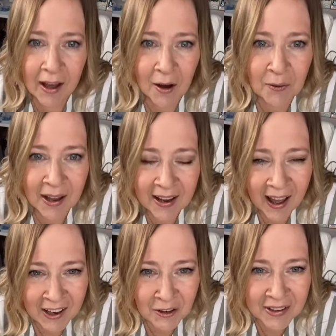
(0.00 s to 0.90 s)
Okay,
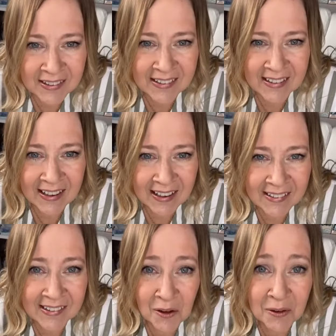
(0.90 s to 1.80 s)
hi Christy.
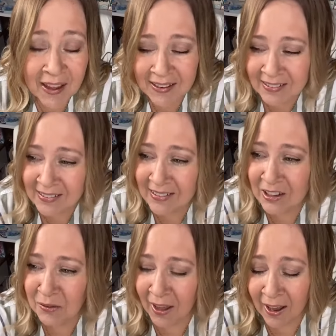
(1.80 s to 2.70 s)
So glad to see
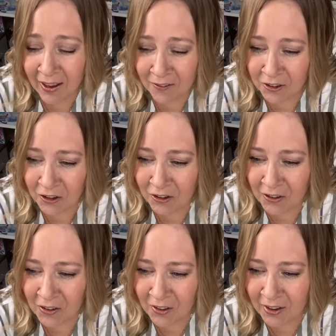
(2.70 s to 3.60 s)
you live,
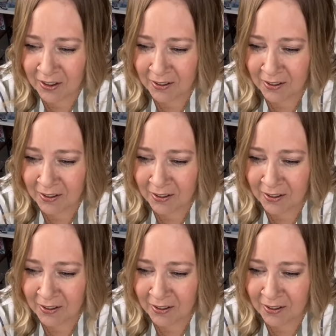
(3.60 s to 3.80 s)
girl.